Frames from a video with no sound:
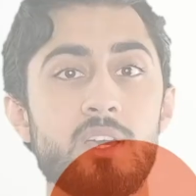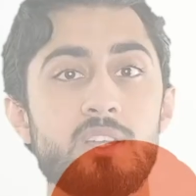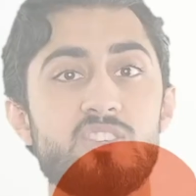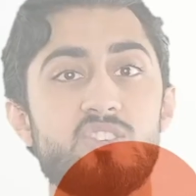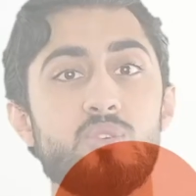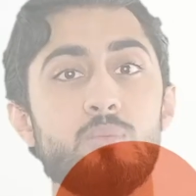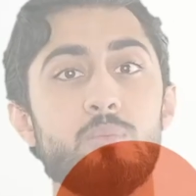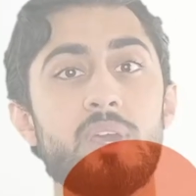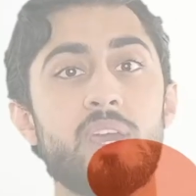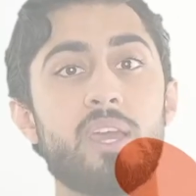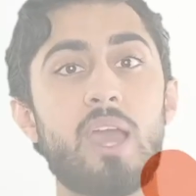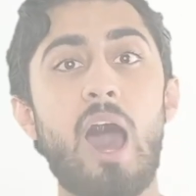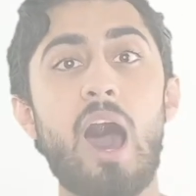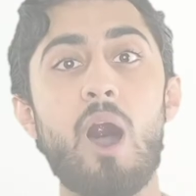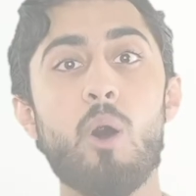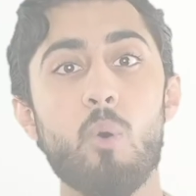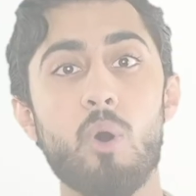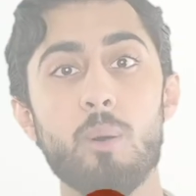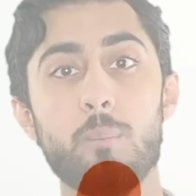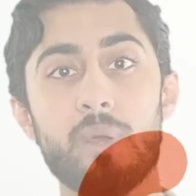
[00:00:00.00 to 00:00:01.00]
to make
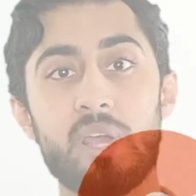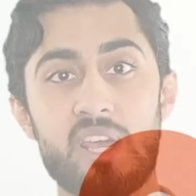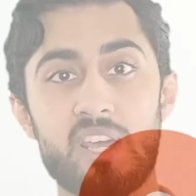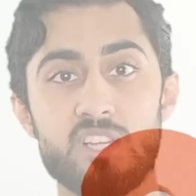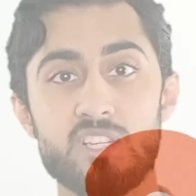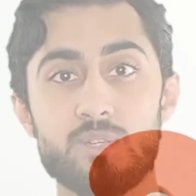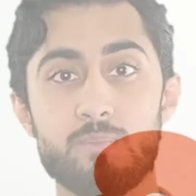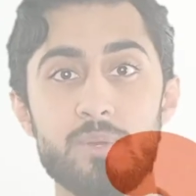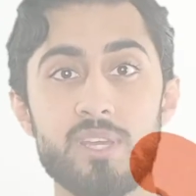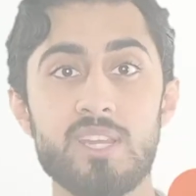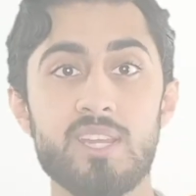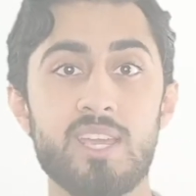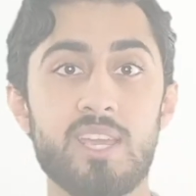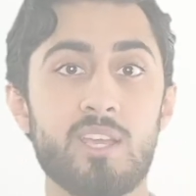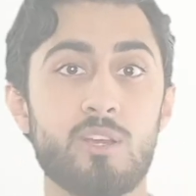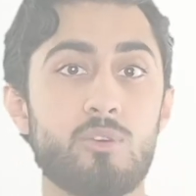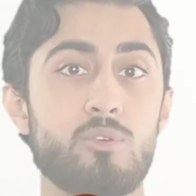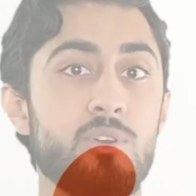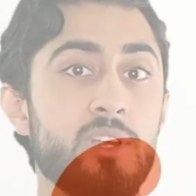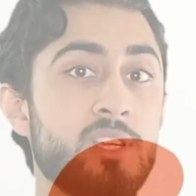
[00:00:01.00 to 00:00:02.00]
our page speed
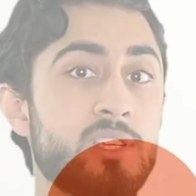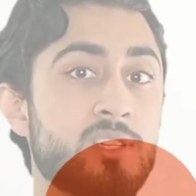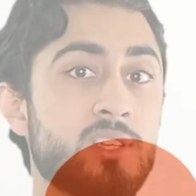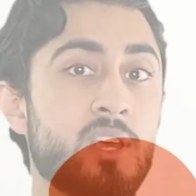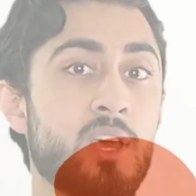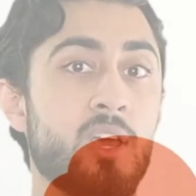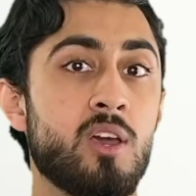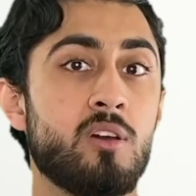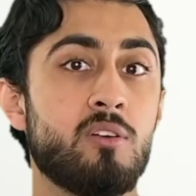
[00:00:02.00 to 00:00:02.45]
increase